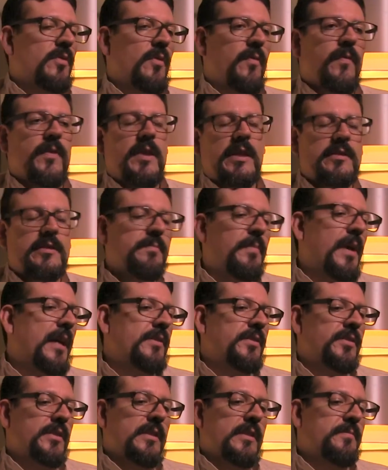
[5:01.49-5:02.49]
of these
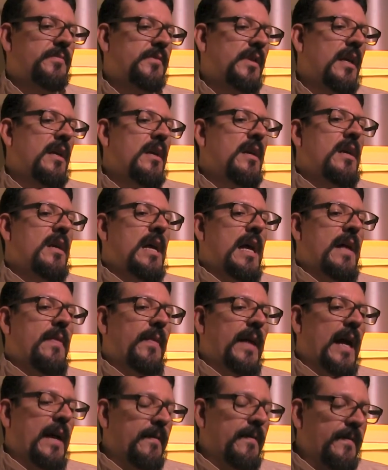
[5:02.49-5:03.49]
spaceships.
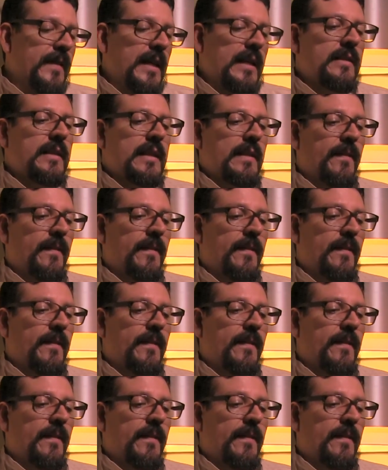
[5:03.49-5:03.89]
I think the